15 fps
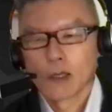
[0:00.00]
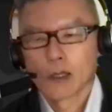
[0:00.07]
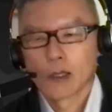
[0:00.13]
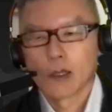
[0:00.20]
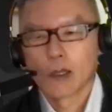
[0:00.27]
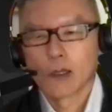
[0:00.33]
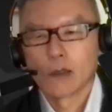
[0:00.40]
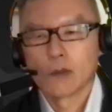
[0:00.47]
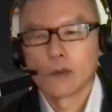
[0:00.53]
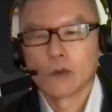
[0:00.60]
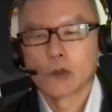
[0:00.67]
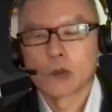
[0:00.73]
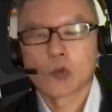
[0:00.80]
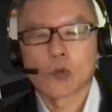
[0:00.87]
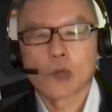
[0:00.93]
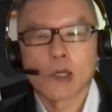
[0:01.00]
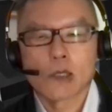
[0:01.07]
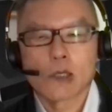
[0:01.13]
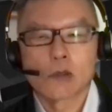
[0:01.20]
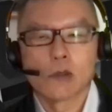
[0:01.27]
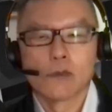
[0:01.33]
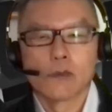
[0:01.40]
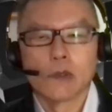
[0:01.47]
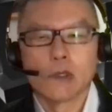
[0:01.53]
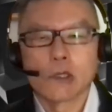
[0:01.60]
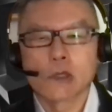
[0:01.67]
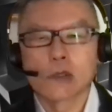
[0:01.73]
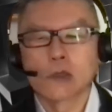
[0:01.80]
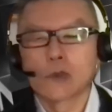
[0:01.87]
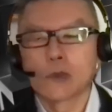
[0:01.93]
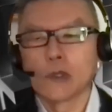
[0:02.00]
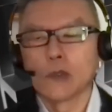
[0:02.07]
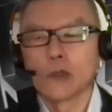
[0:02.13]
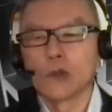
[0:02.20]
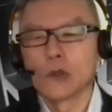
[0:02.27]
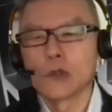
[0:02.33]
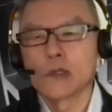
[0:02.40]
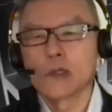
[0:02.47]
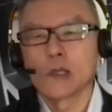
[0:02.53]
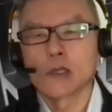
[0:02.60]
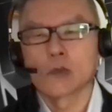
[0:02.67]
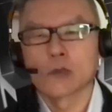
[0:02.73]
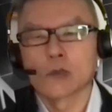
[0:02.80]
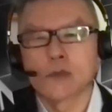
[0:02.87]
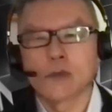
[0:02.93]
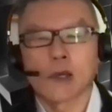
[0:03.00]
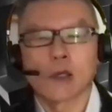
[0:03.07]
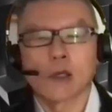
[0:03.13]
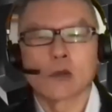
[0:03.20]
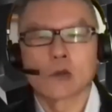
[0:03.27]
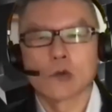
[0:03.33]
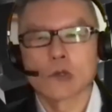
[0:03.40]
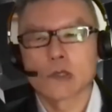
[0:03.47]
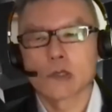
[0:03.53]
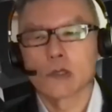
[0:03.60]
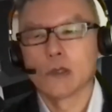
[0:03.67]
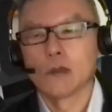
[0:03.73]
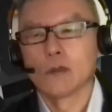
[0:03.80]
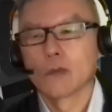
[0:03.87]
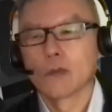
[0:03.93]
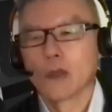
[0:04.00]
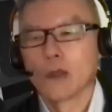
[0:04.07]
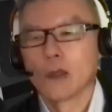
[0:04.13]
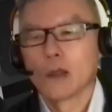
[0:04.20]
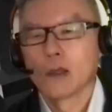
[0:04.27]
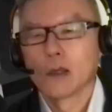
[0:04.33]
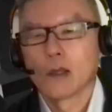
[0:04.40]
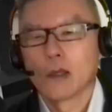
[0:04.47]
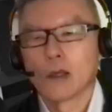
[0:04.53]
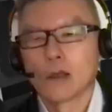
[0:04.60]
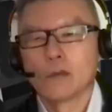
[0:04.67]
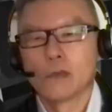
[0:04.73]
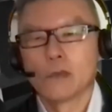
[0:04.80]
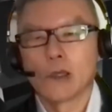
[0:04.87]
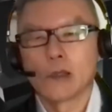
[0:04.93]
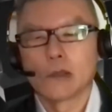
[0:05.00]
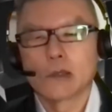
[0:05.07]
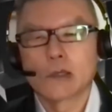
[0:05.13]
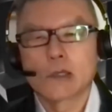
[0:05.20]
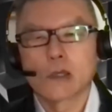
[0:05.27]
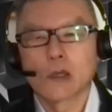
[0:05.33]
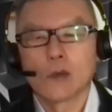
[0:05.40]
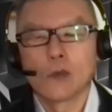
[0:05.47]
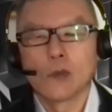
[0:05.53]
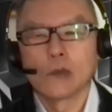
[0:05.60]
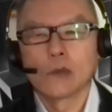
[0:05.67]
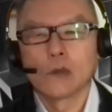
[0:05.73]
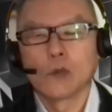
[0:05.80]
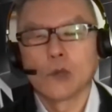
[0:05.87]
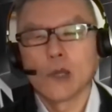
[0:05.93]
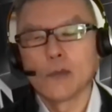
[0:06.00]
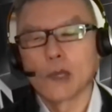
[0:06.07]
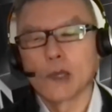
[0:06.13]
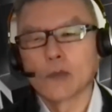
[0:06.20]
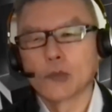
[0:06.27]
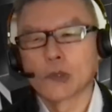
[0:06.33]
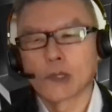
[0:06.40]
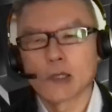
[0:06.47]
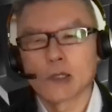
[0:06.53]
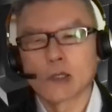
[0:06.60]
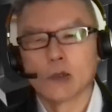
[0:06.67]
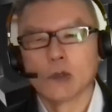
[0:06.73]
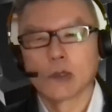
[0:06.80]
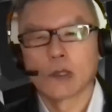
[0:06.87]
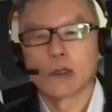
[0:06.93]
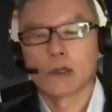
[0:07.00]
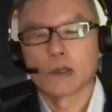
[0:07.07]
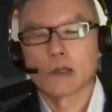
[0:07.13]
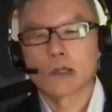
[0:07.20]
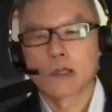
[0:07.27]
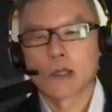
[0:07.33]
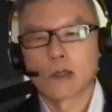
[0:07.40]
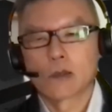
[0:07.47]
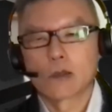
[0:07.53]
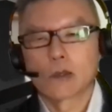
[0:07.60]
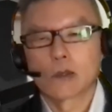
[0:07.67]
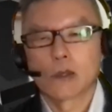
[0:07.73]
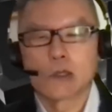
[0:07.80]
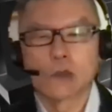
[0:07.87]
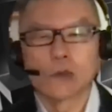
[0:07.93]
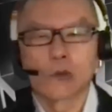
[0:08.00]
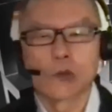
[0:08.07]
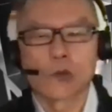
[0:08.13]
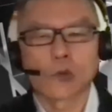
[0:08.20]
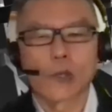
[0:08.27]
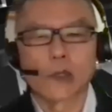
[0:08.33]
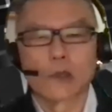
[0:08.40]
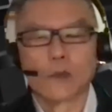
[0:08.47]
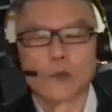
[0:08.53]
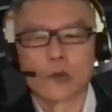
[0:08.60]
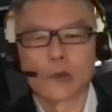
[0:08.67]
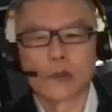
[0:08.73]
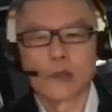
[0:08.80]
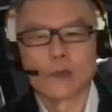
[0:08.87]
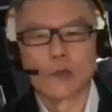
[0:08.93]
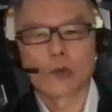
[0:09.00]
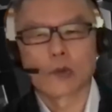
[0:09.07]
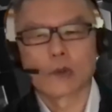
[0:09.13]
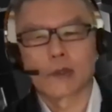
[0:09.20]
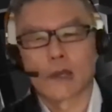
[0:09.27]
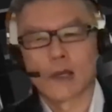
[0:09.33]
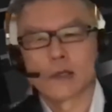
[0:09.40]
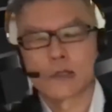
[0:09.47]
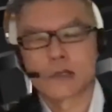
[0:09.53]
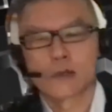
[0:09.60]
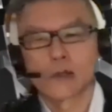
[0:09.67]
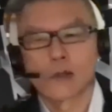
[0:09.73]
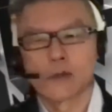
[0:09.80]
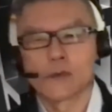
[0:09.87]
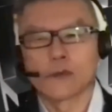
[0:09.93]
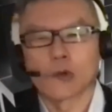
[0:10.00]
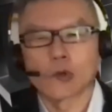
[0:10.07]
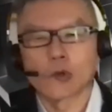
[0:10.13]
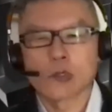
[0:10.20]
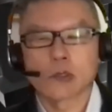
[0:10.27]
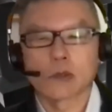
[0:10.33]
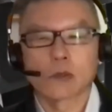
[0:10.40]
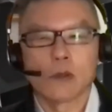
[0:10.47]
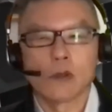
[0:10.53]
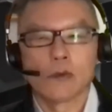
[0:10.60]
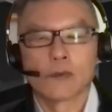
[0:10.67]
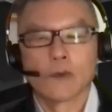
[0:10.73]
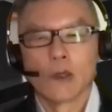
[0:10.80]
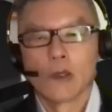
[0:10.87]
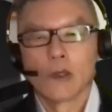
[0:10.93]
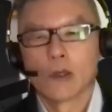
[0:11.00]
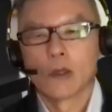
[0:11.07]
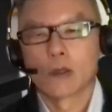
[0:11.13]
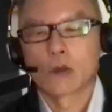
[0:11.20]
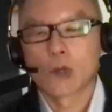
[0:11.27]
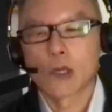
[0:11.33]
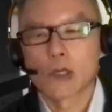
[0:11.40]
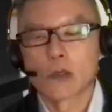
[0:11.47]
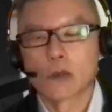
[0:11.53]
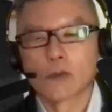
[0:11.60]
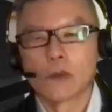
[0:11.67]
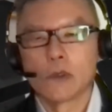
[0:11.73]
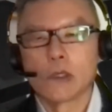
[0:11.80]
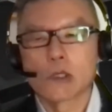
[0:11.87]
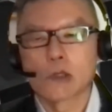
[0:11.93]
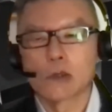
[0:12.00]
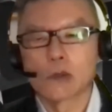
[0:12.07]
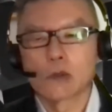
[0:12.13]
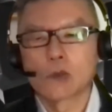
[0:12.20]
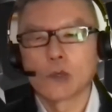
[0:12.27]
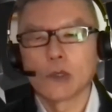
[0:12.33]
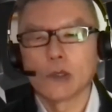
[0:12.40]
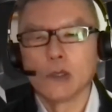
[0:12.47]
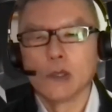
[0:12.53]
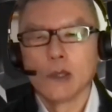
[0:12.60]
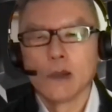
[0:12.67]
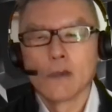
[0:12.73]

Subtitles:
the creation of a digital twin in those days was very costly. And so the way Matterport actually looked at it is to create a more democratized version of the creation of a digital twin.